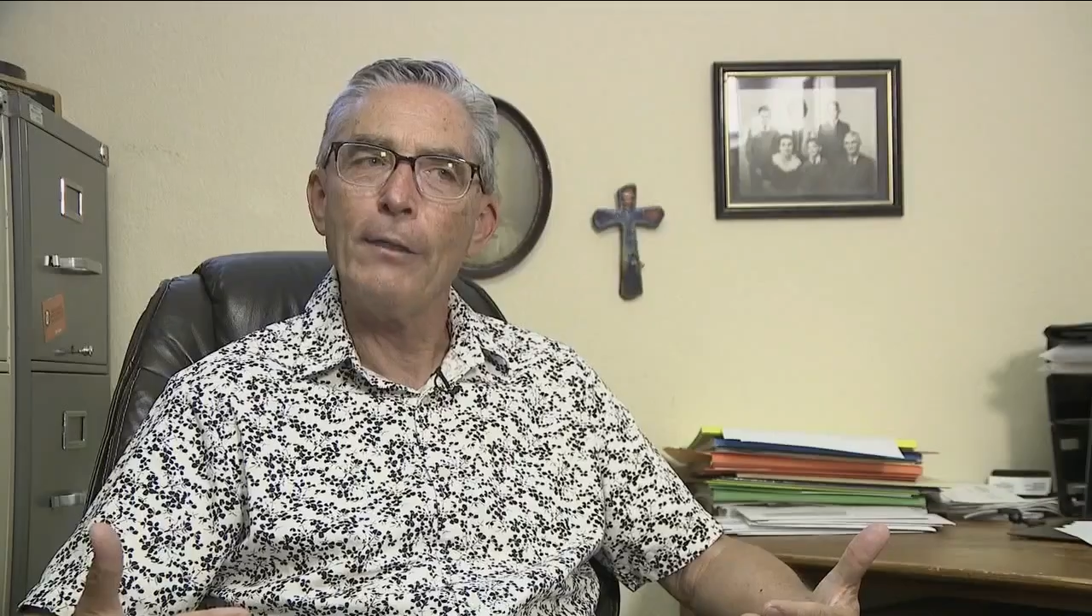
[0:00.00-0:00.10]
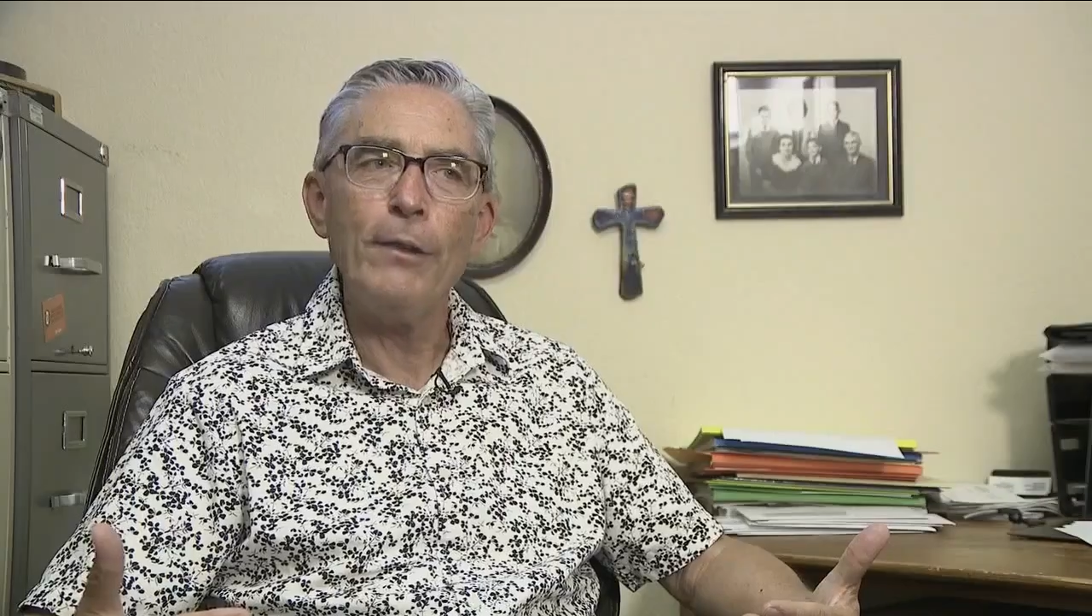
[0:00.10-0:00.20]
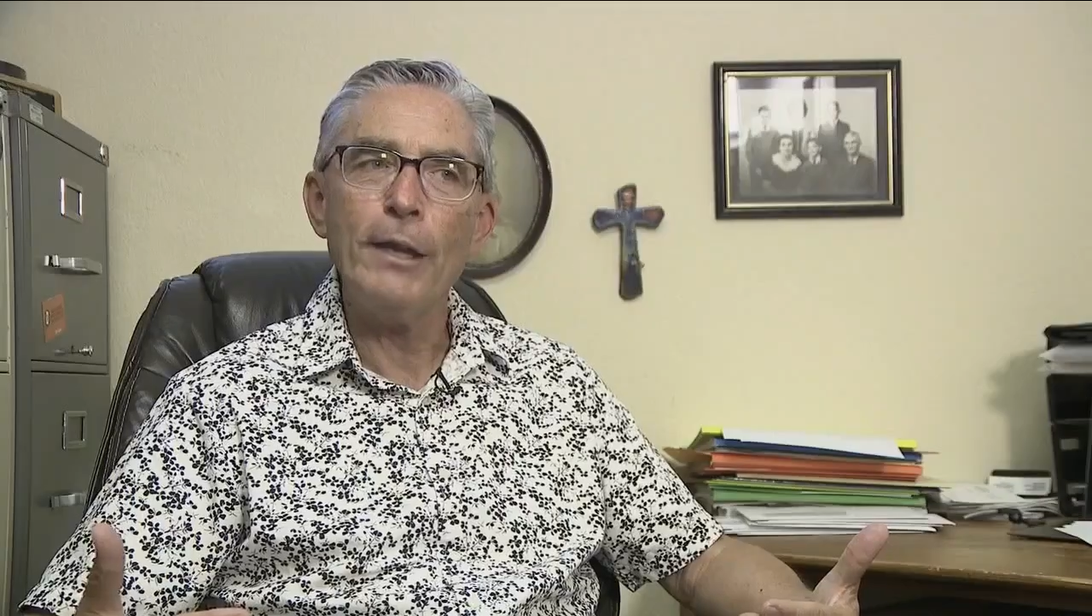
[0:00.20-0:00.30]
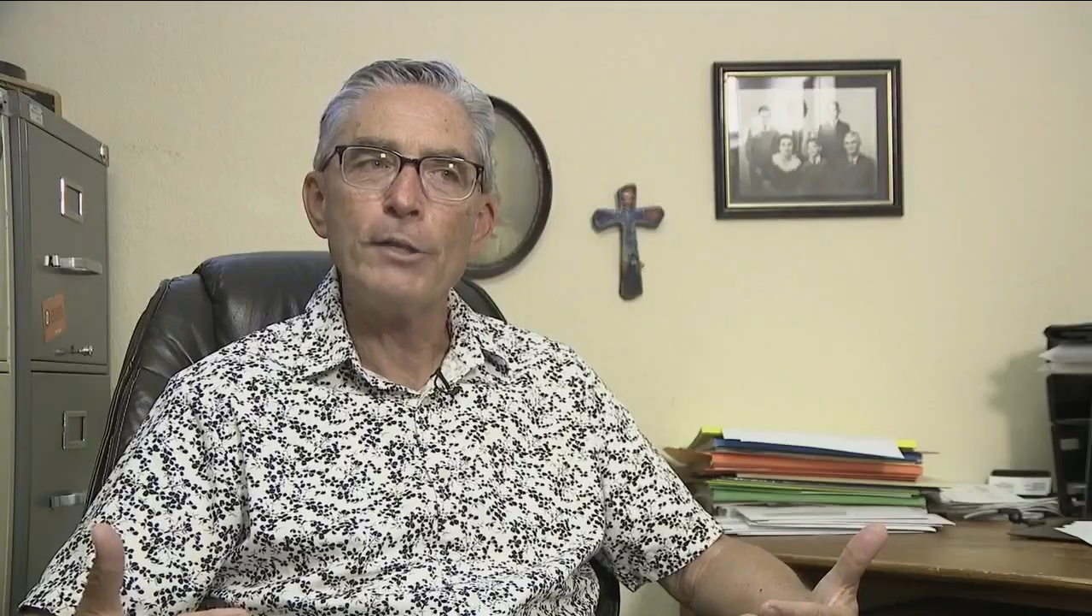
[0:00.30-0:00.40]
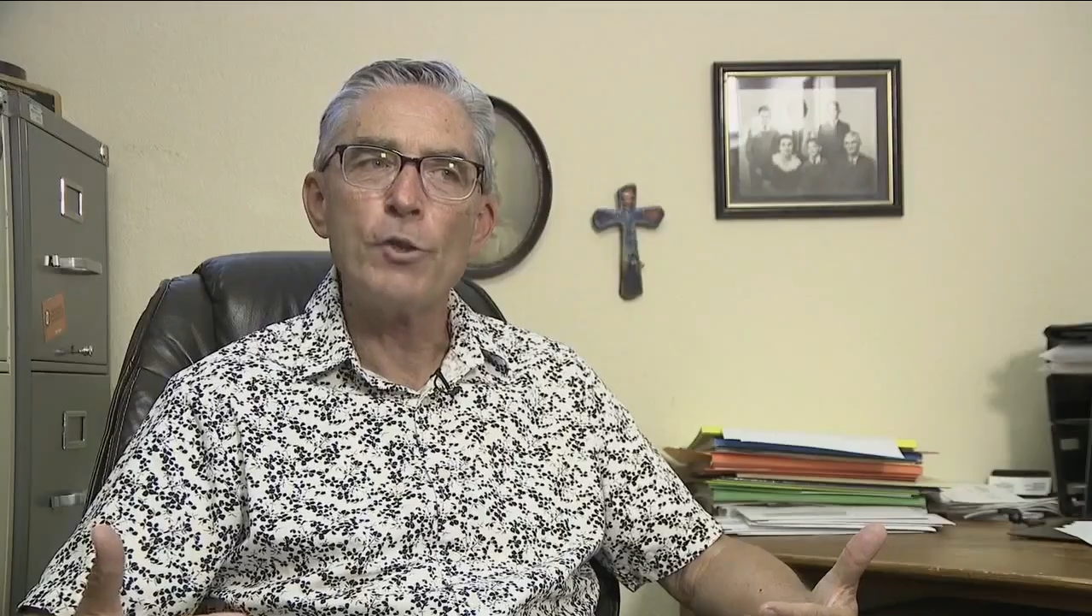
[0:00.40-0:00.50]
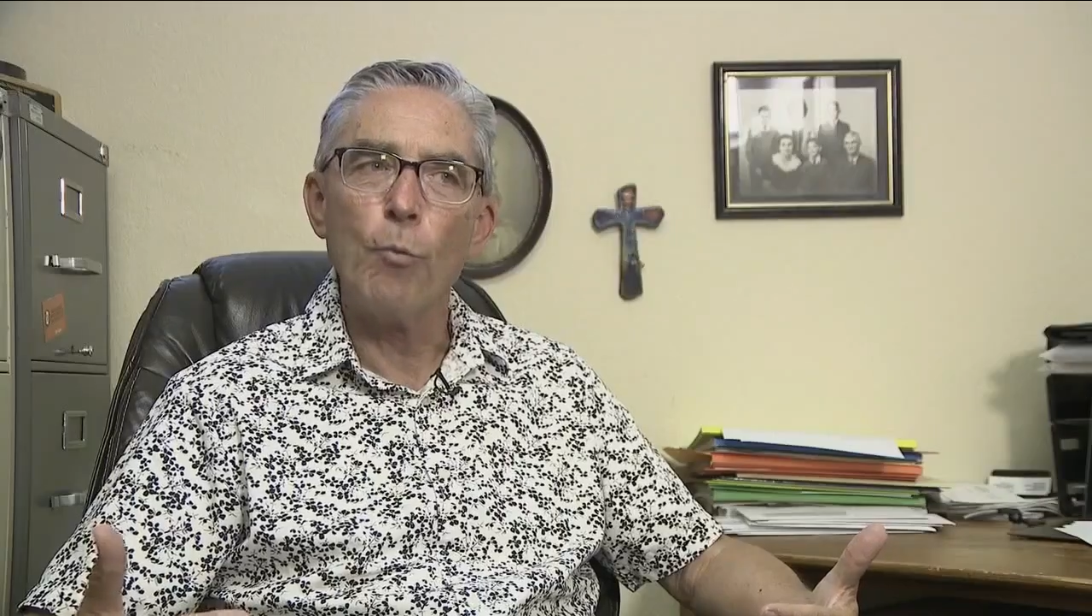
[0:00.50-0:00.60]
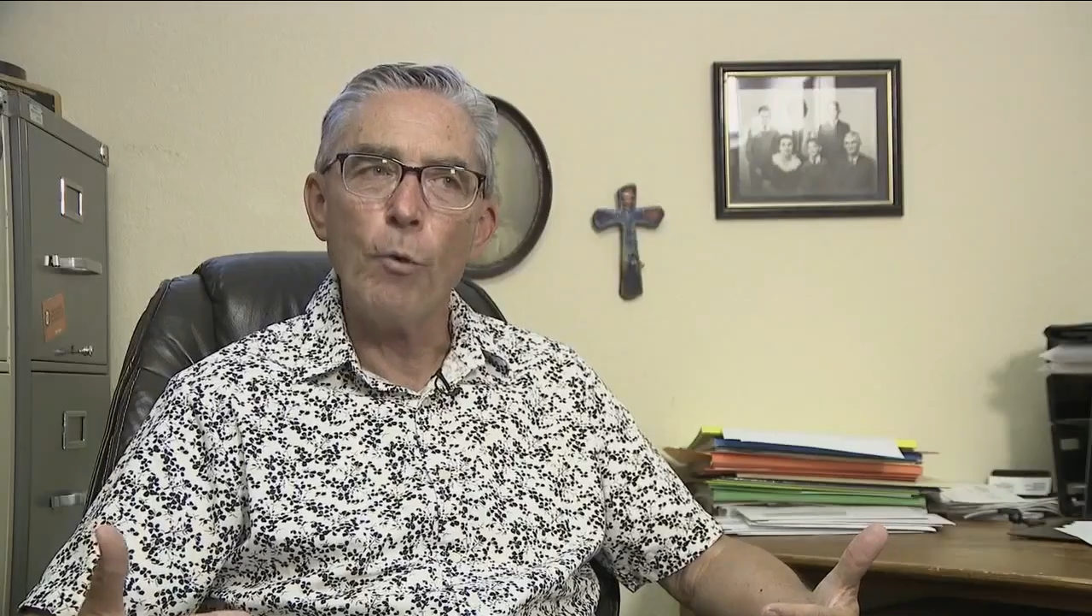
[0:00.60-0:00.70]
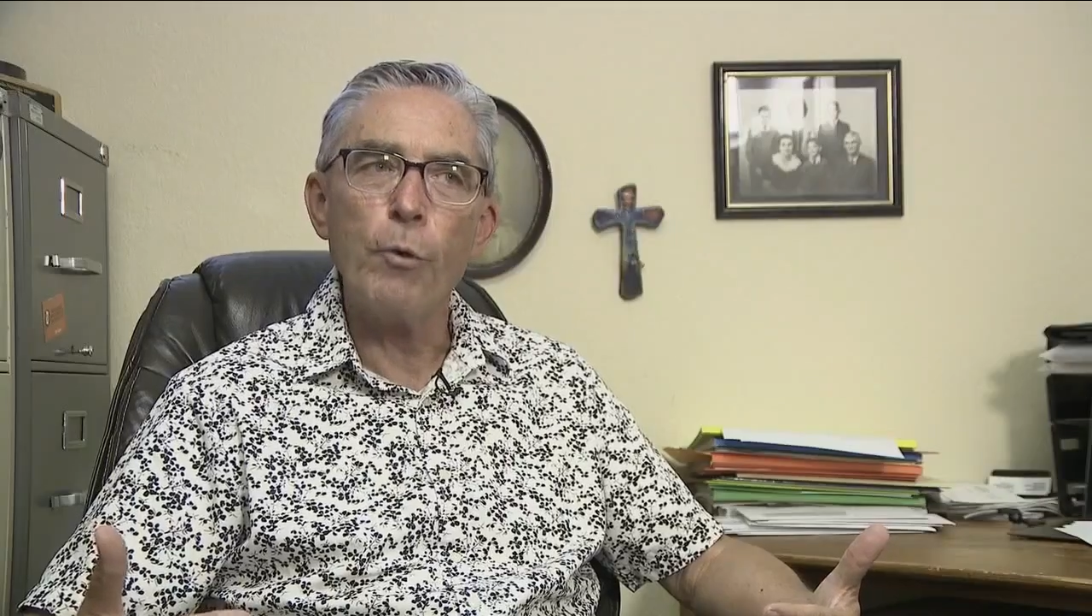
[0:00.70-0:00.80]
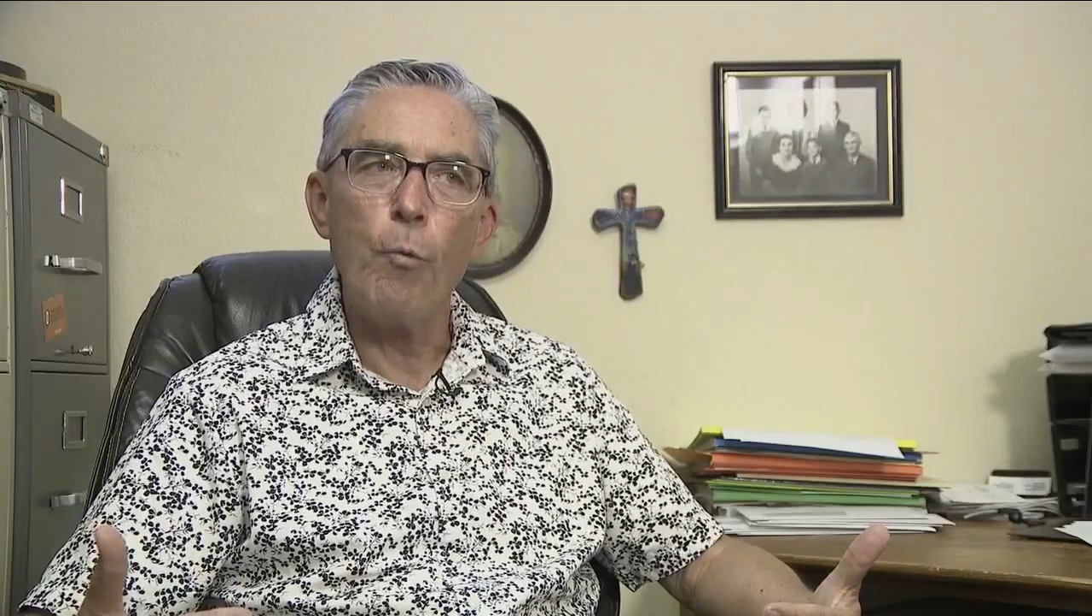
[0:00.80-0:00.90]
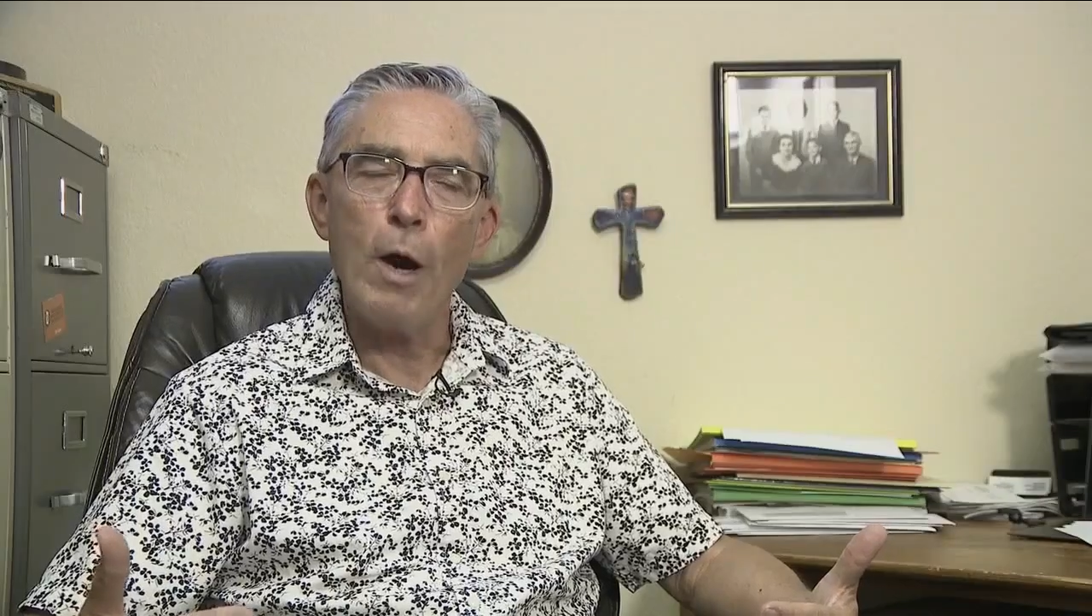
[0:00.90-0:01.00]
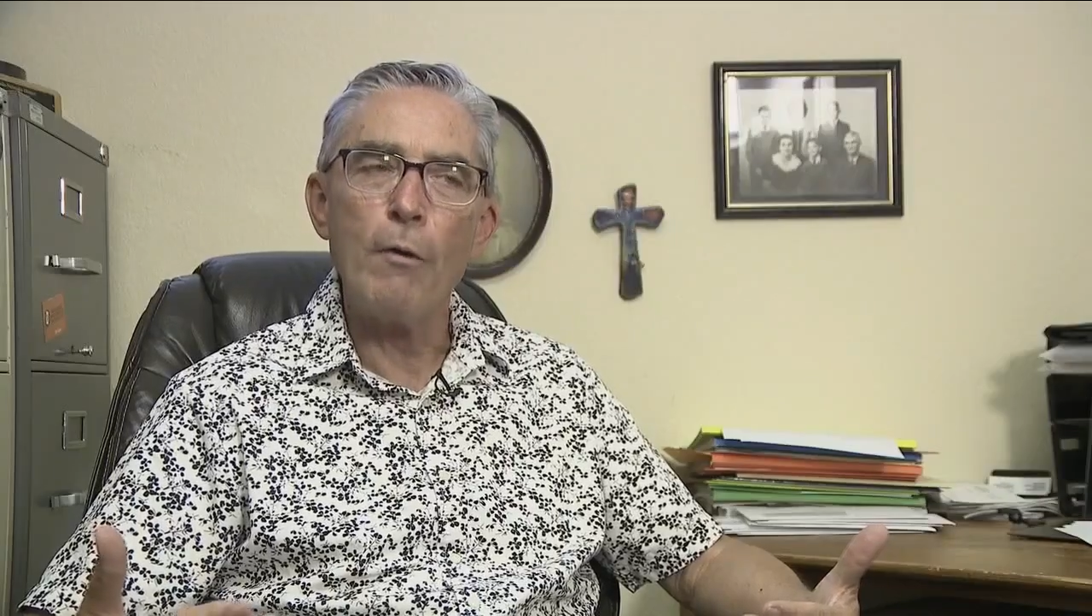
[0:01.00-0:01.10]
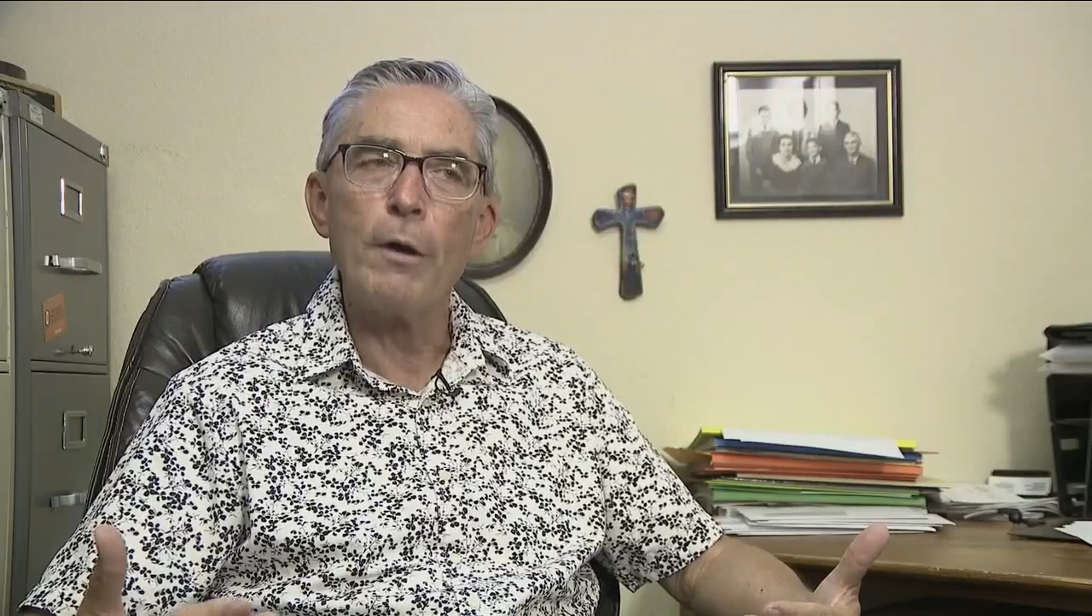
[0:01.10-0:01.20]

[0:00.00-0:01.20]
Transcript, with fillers: think it's a worthwhile